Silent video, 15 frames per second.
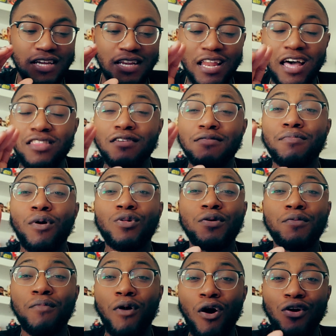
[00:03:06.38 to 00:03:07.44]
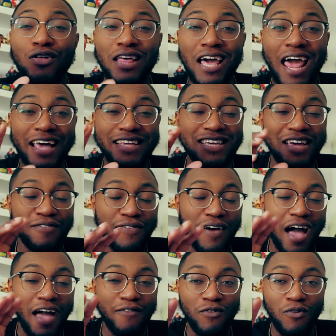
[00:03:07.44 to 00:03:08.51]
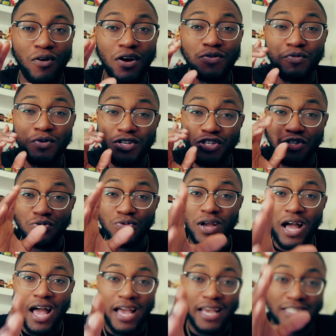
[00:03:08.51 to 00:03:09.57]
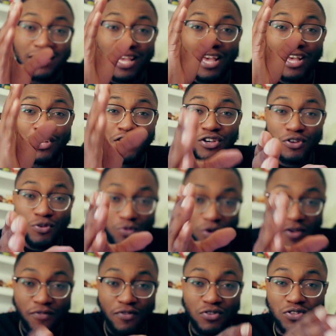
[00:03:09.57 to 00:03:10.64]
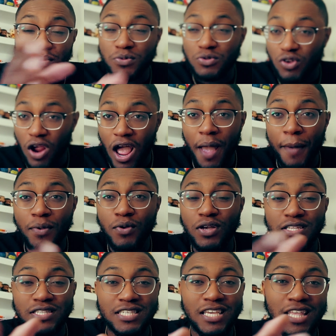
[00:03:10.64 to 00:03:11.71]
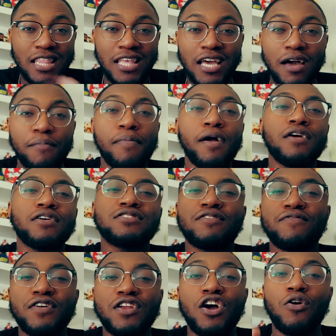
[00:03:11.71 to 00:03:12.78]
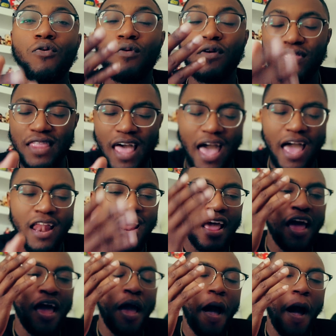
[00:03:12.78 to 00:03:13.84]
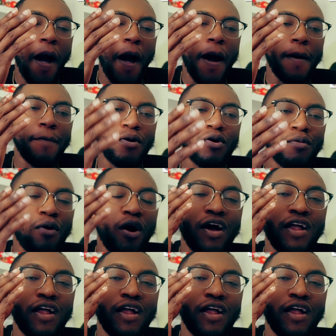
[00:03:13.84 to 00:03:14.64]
another bowling ball that has a 5.1, which you guys, if you subscribe, you can see the comparison video with that bowling ball.